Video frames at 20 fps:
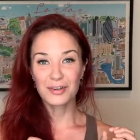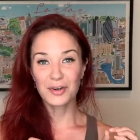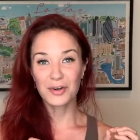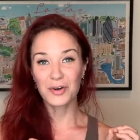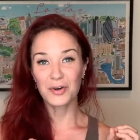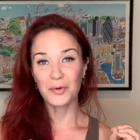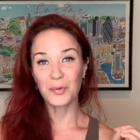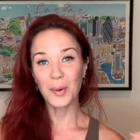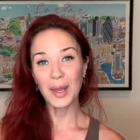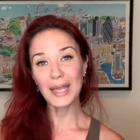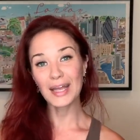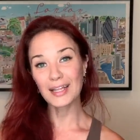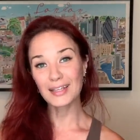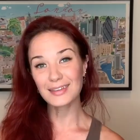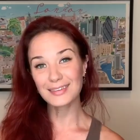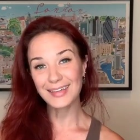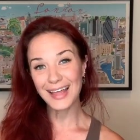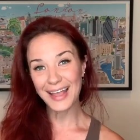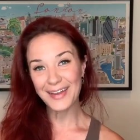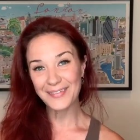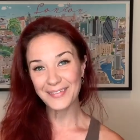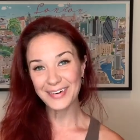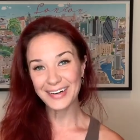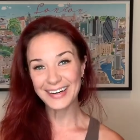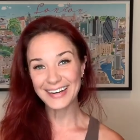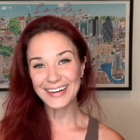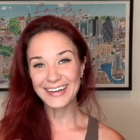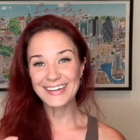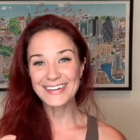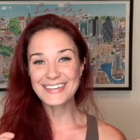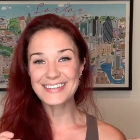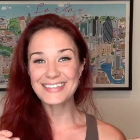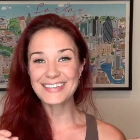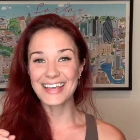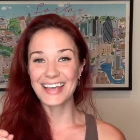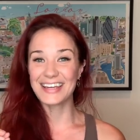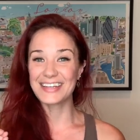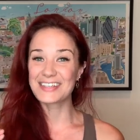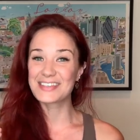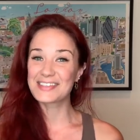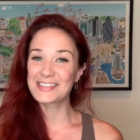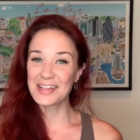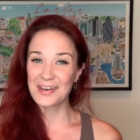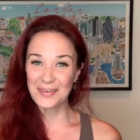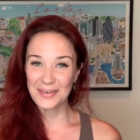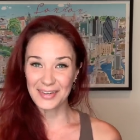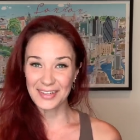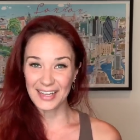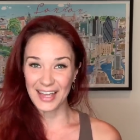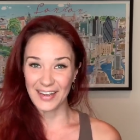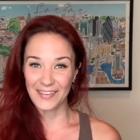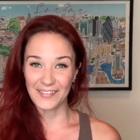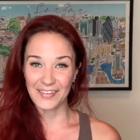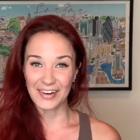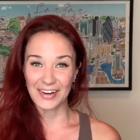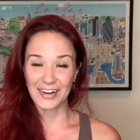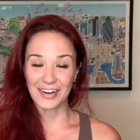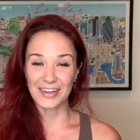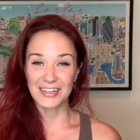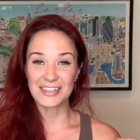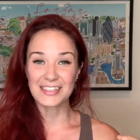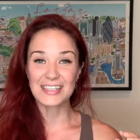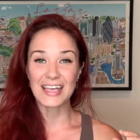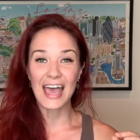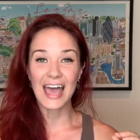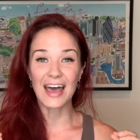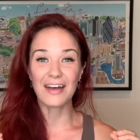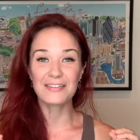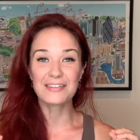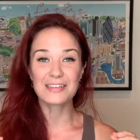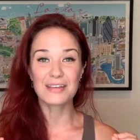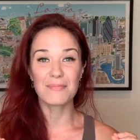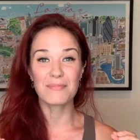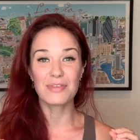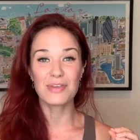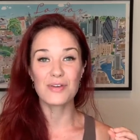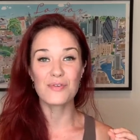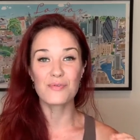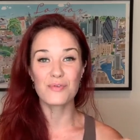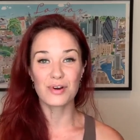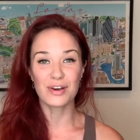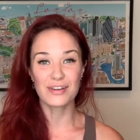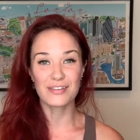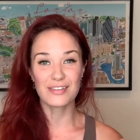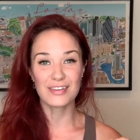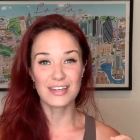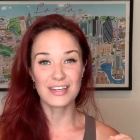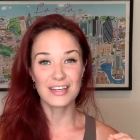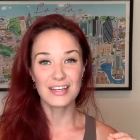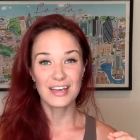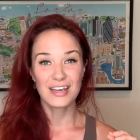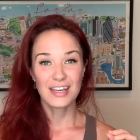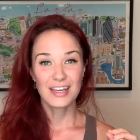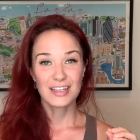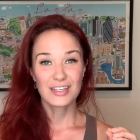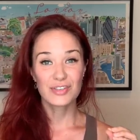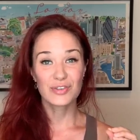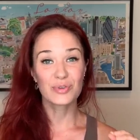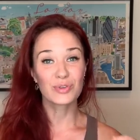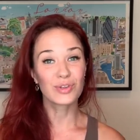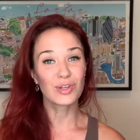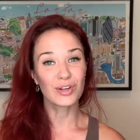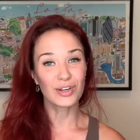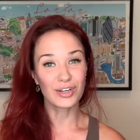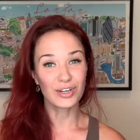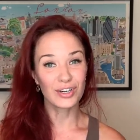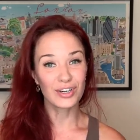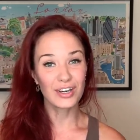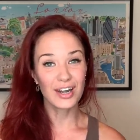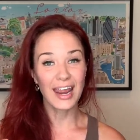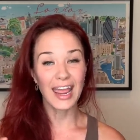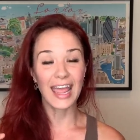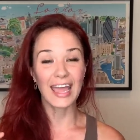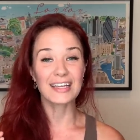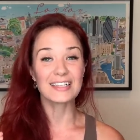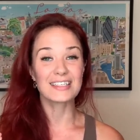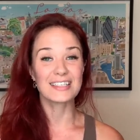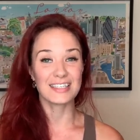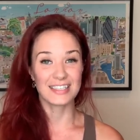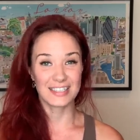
quick light workers and slower light workers have something worthy to learn and to